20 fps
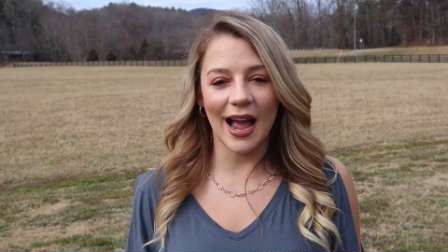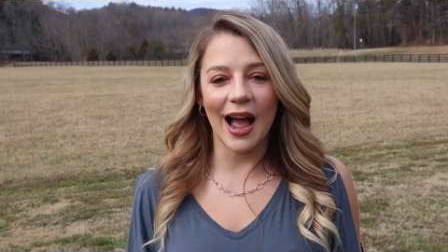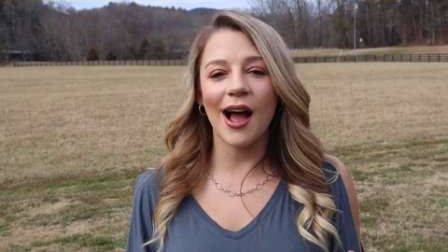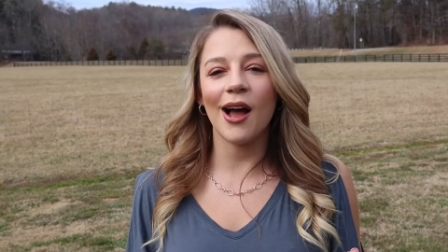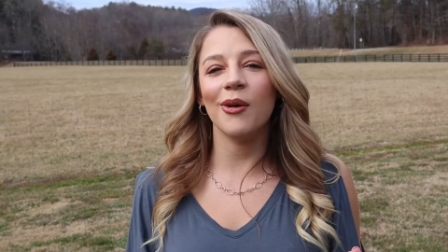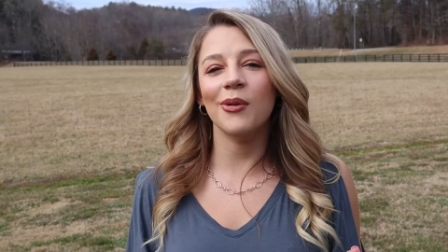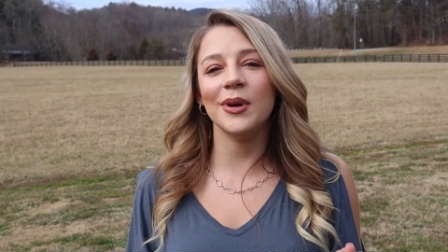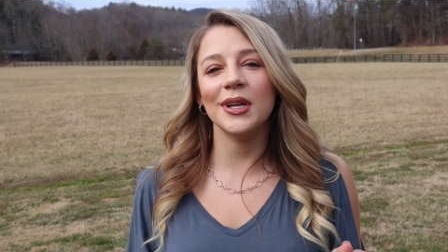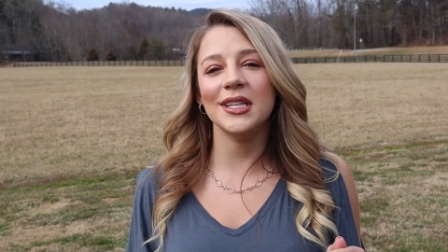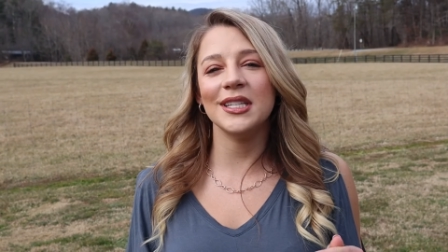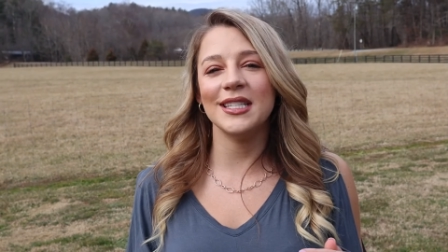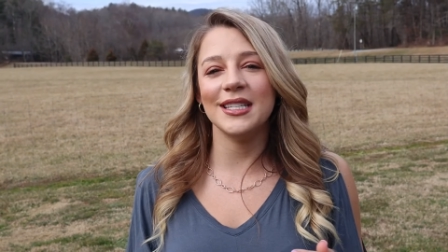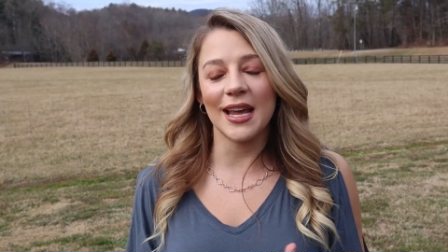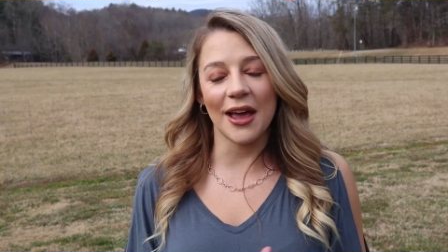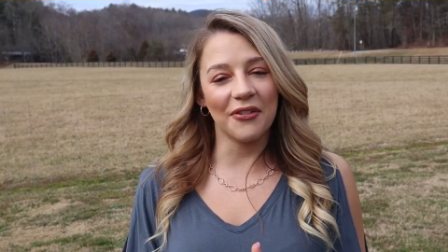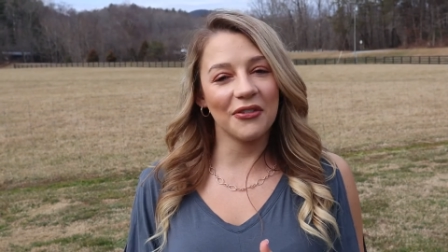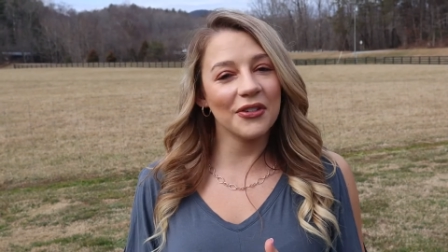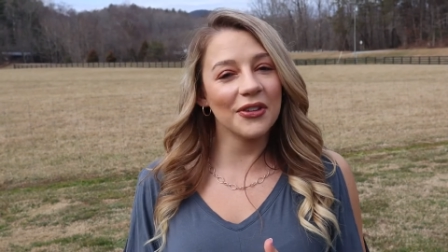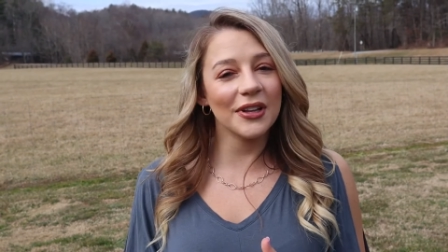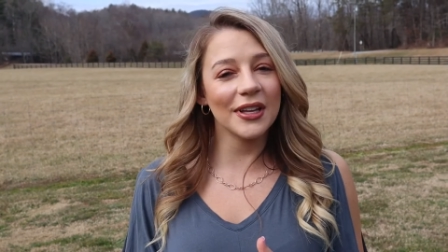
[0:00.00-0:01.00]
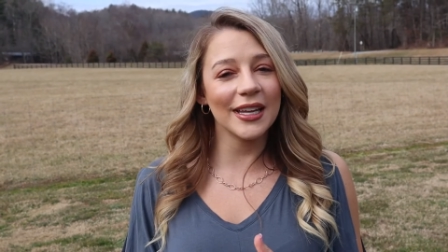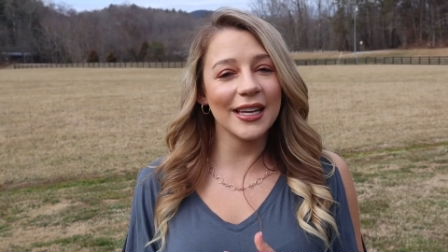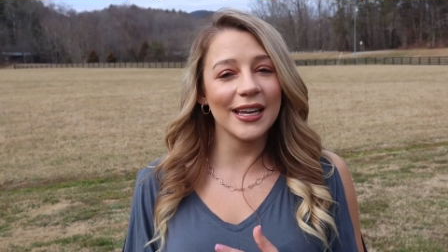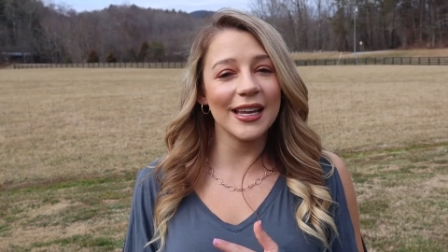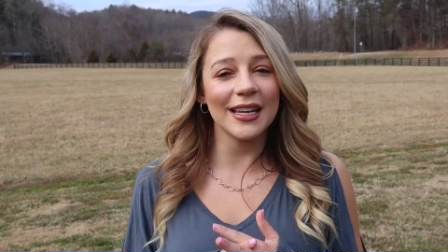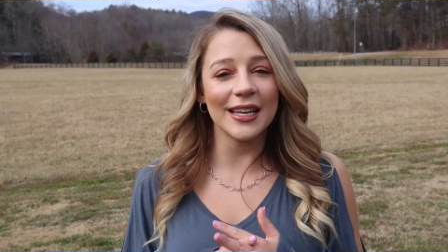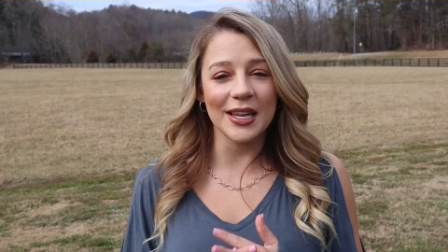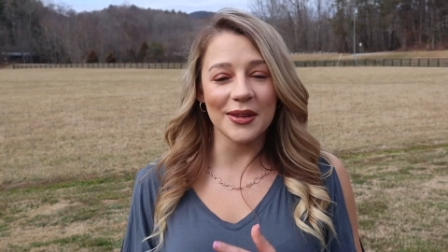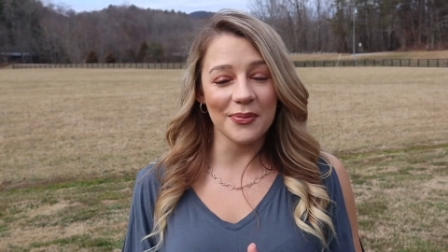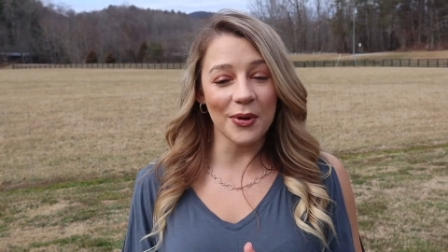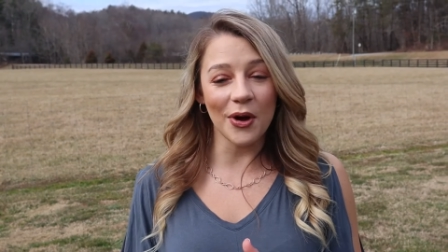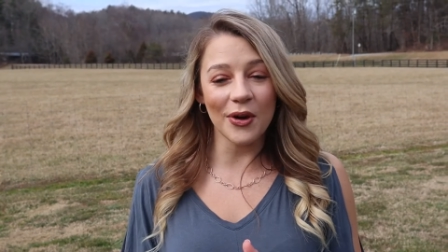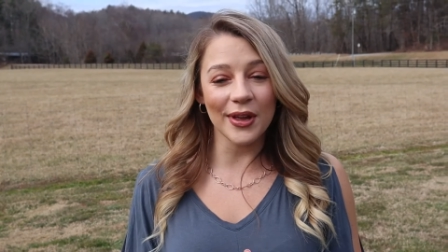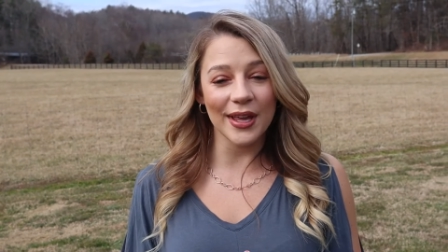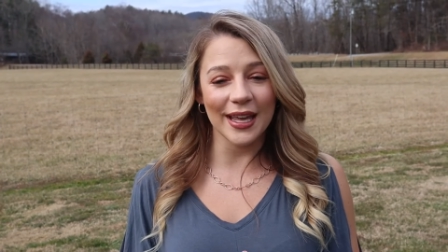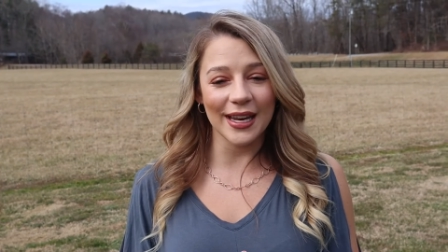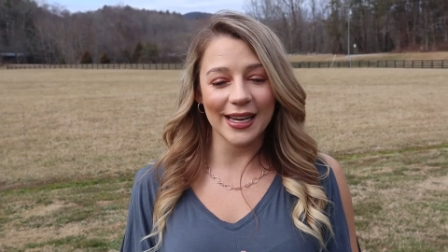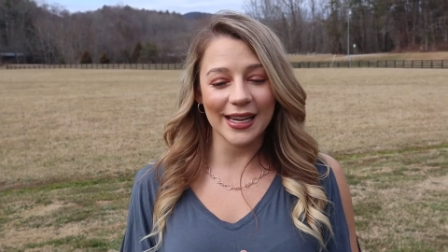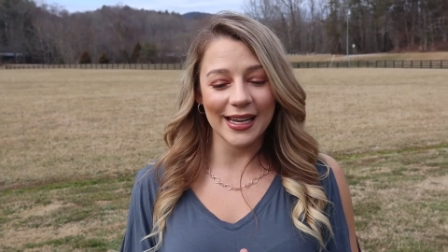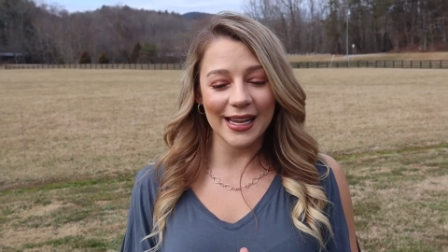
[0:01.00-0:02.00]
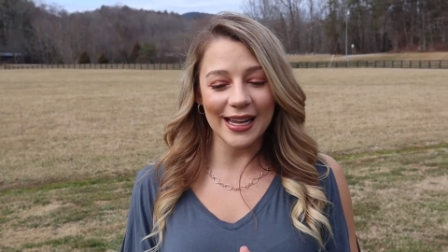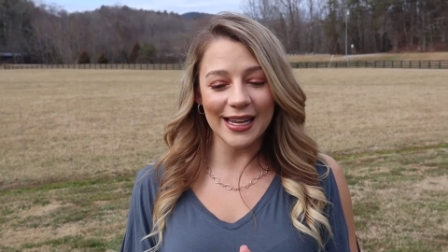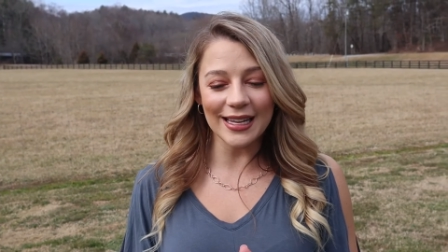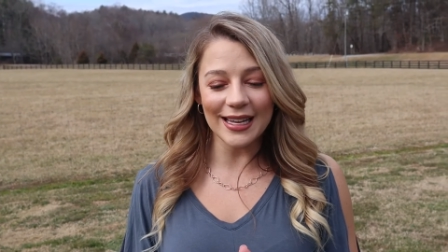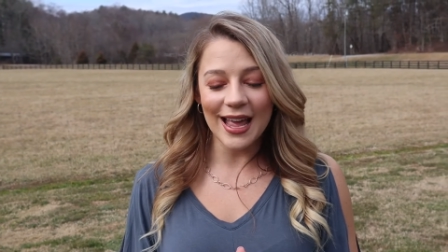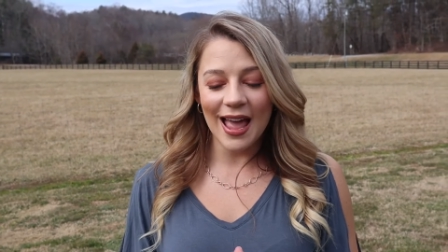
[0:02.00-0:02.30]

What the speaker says: I would definitely keep on getting it.